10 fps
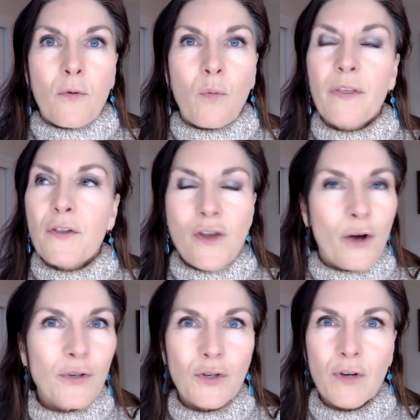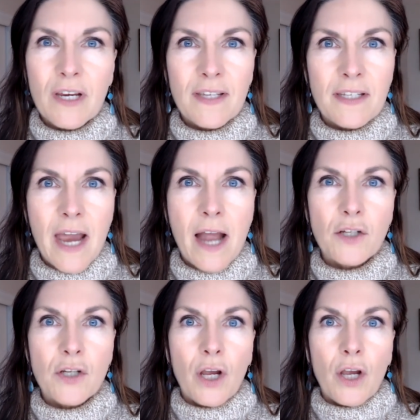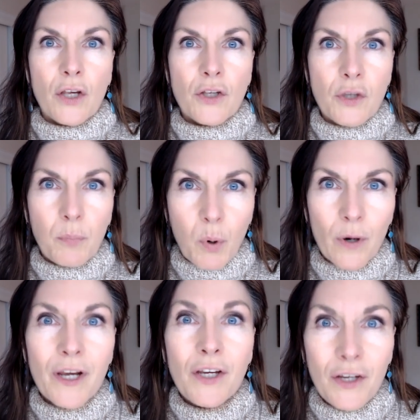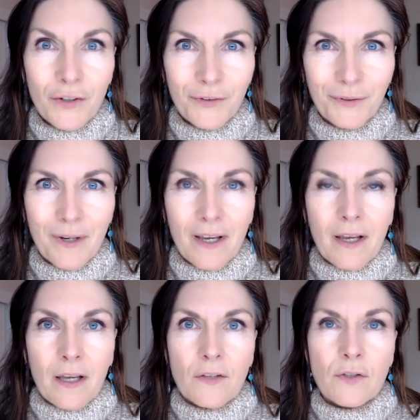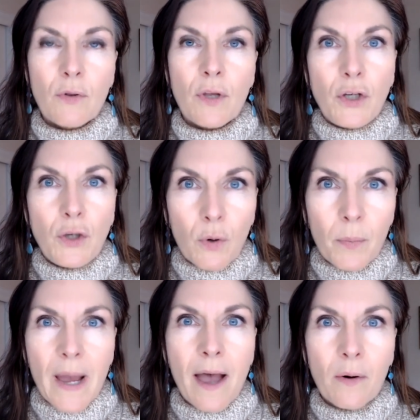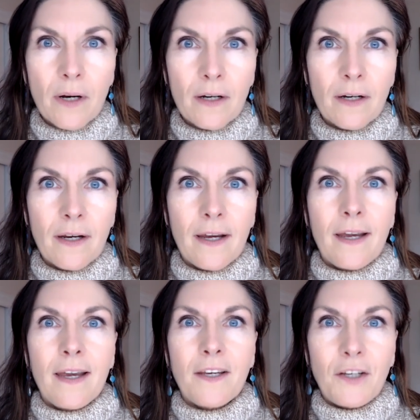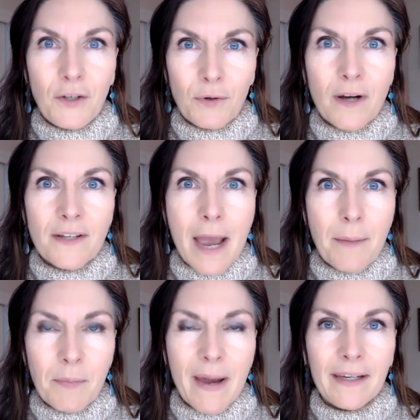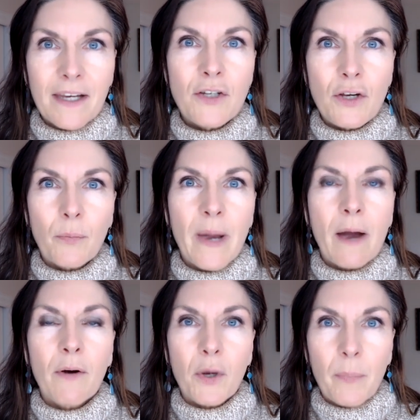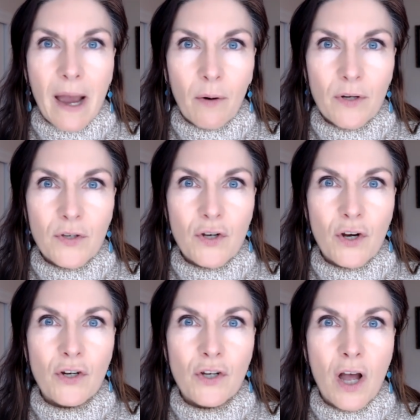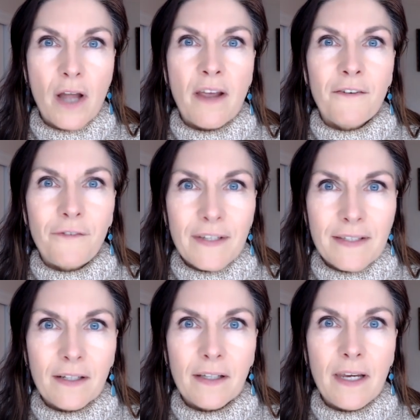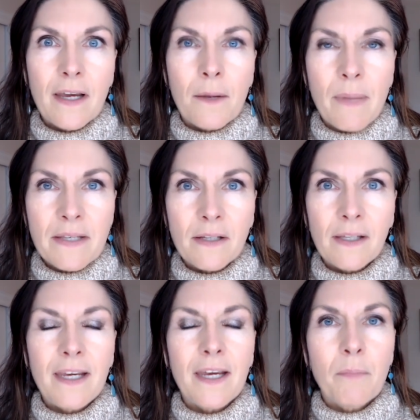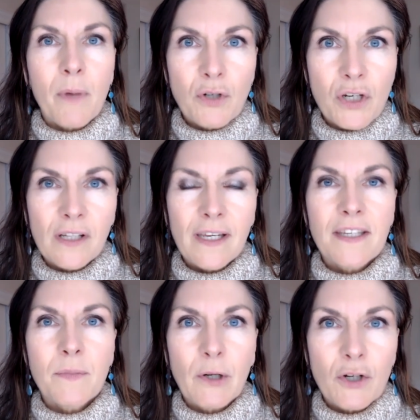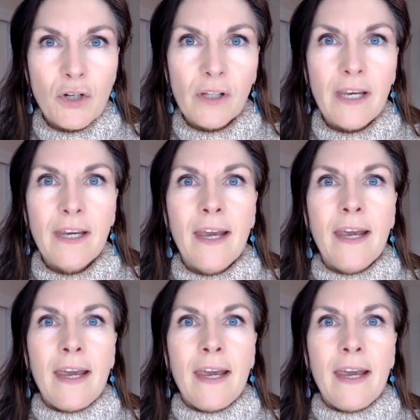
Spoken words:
with no strings attached, supporting you so that your power, you are tapped back into your power is turned on physically, mentally, emotionally, spiritually,